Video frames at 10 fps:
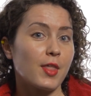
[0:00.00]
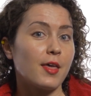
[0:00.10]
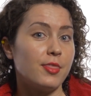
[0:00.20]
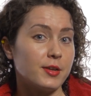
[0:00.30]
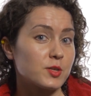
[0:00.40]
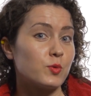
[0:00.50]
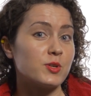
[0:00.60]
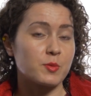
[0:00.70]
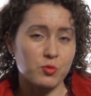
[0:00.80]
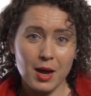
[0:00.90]
This
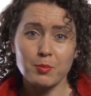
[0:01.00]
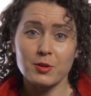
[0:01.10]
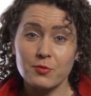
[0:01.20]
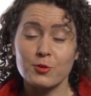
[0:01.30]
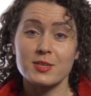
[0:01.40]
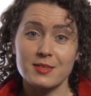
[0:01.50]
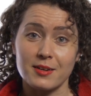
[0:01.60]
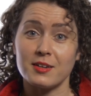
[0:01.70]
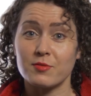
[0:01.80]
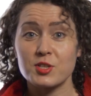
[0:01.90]
was a problem for the
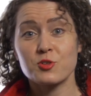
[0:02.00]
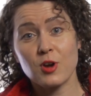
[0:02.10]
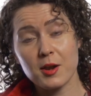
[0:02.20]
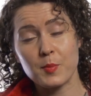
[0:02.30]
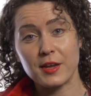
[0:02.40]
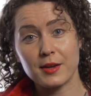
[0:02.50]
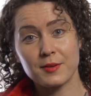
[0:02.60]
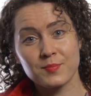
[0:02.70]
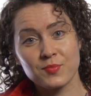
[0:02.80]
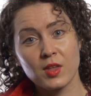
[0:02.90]
study of astronomy.
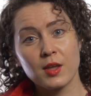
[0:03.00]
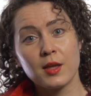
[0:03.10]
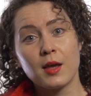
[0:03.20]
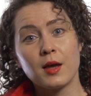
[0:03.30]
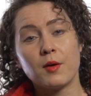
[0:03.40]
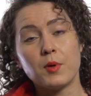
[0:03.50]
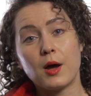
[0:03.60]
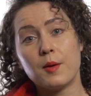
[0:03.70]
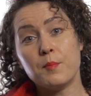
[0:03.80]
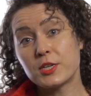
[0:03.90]

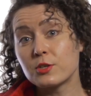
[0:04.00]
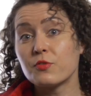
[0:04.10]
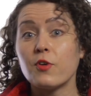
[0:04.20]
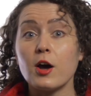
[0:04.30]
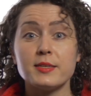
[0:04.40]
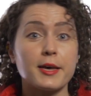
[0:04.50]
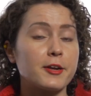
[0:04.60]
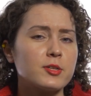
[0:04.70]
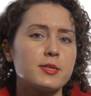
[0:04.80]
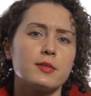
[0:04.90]
Uh, Mitchell fought
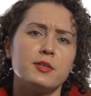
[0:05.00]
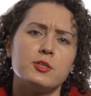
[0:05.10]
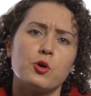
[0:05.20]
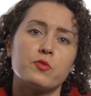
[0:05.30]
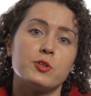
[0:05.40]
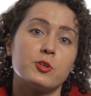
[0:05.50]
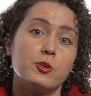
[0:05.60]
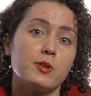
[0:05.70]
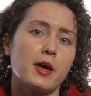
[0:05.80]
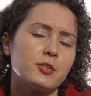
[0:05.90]
tirelessly to
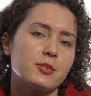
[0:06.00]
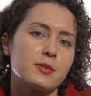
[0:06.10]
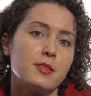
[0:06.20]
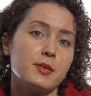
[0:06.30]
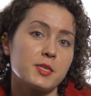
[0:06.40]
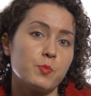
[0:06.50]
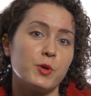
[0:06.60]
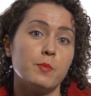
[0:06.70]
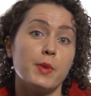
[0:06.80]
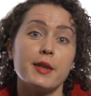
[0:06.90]
overturn not just this,
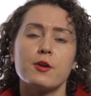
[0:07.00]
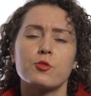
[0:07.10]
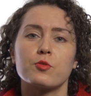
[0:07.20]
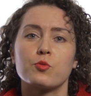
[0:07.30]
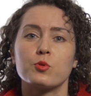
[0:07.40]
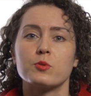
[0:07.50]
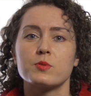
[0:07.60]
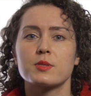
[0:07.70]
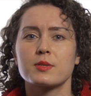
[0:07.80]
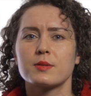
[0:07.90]
but many other
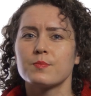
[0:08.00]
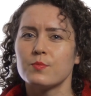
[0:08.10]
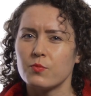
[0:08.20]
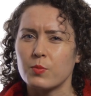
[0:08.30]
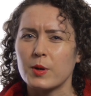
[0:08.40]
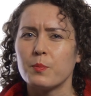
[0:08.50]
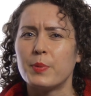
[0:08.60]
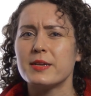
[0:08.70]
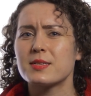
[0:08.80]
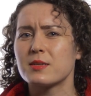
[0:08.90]
rules
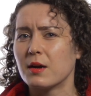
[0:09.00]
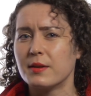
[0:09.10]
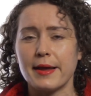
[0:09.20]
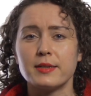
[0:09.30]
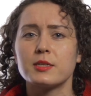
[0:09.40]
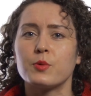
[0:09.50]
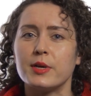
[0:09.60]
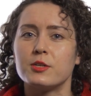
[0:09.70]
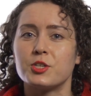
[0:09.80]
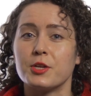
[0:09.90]
based on
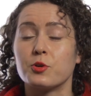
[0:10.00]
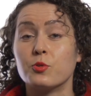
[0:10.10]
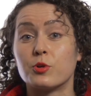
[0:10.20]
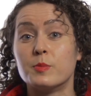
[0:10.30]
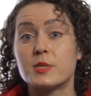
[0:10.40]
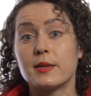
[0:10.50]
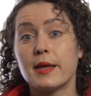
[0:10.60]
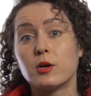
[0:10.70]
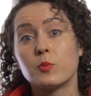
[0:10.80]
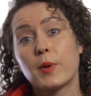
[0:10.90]
antiquated gender norms that
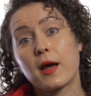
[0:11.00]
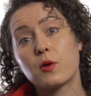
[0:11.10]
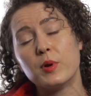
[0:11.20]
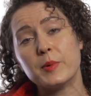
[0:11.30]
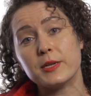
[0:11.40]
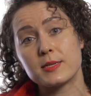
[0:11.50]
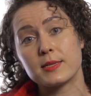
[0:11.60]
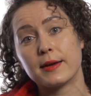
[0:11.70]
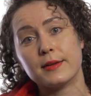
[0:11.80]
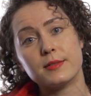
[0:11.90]
held back women in
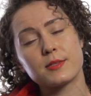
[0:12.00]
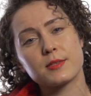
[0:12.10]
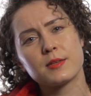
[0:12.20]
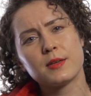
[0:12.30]
science.